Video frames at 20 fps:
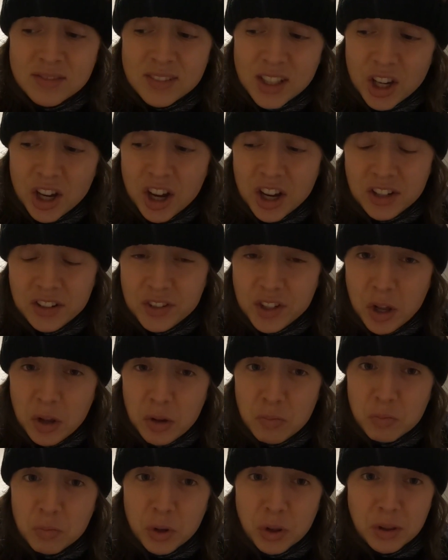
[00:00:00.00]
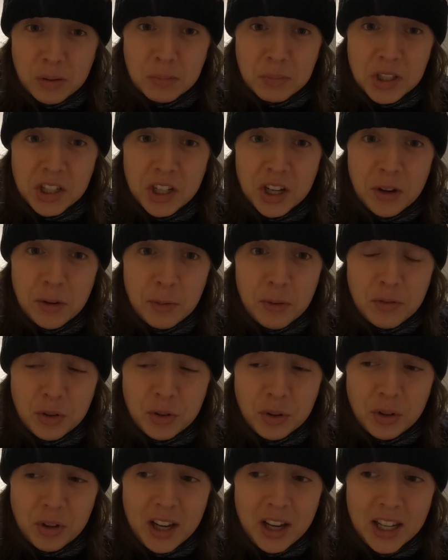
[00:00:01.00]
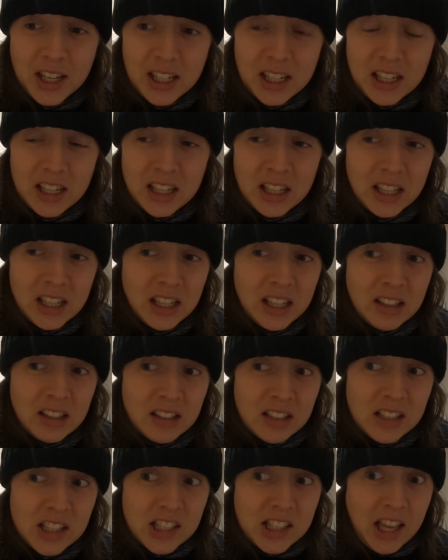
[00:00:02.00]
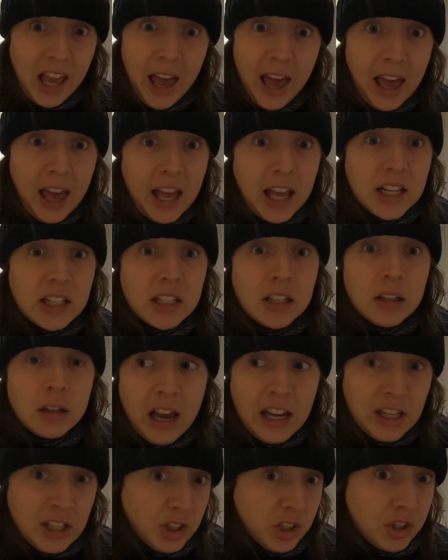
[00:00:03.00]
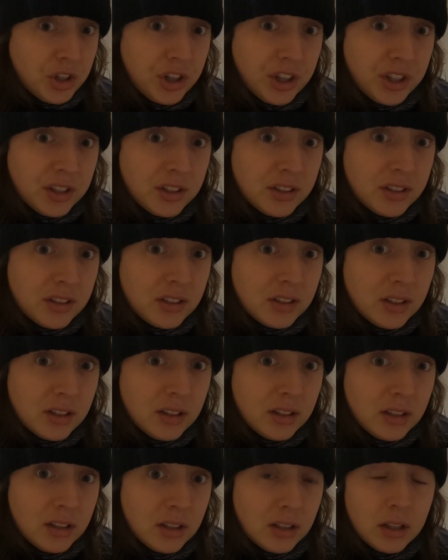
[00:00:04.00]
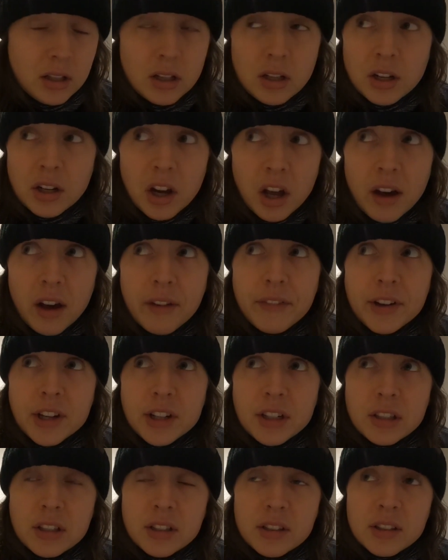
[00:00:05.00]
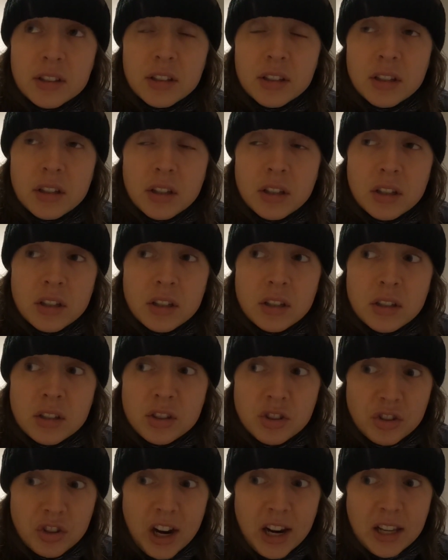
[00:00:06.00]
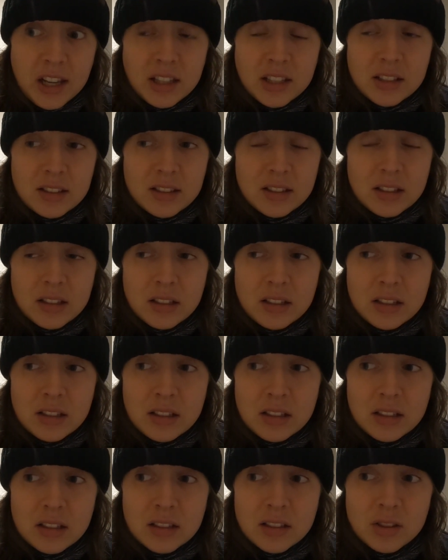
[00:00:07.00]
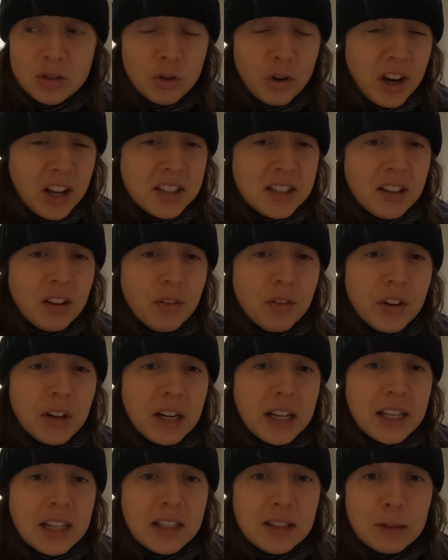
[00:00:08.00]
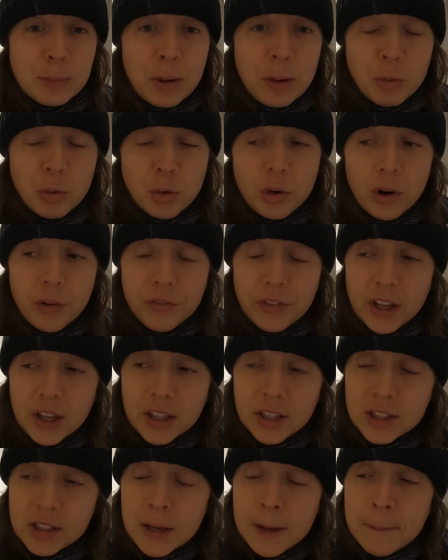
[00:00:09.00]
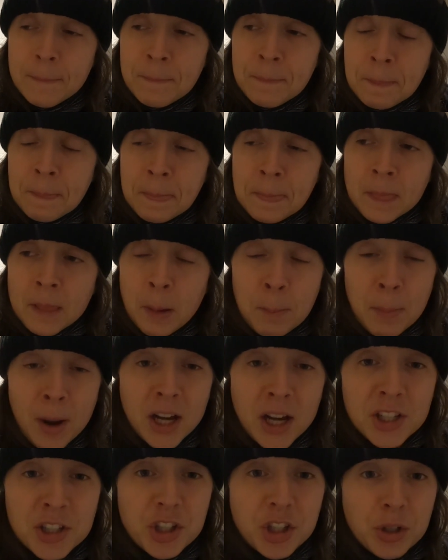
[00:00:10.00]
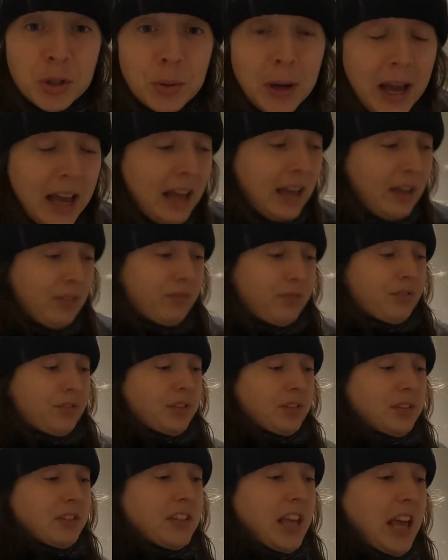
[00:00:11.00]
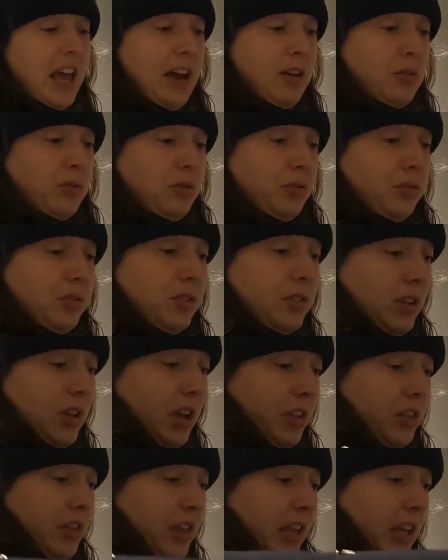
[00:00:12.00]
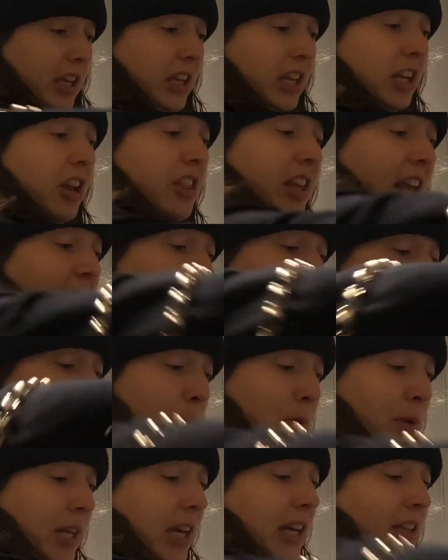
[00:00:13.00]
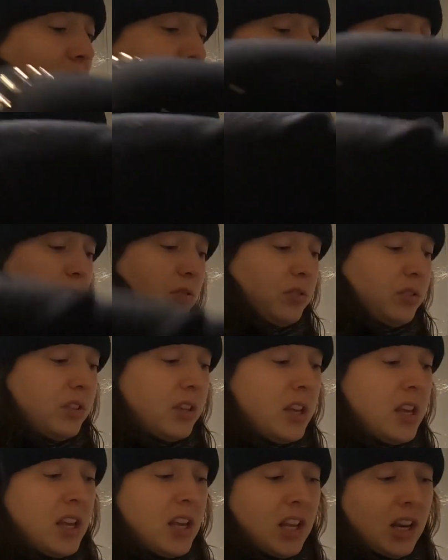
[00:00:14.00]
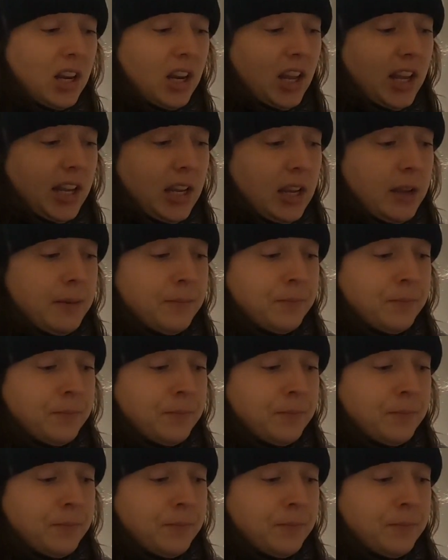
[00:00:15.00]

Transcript: You kind of don't want them to know if you're like scared, anxious, nervous, stressed. Stressed, I feel like, is a bit more obvious. But I do have tells, I think, and I think anybody has tells. Like,